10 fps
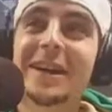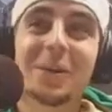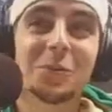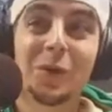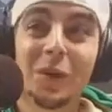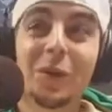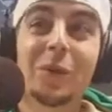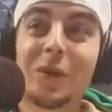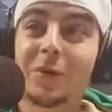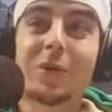It really,
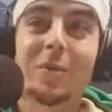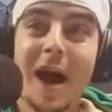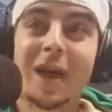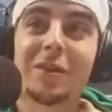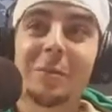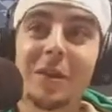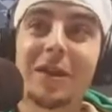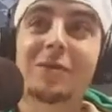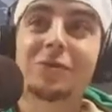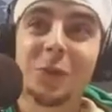really reminds
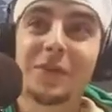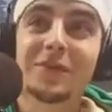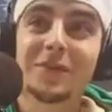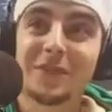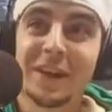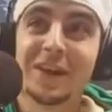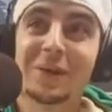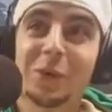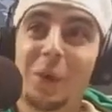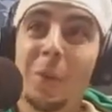me of
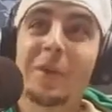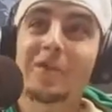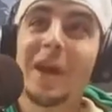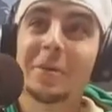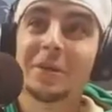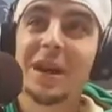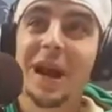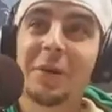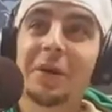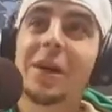2015 when Ole Miss came to
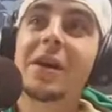town.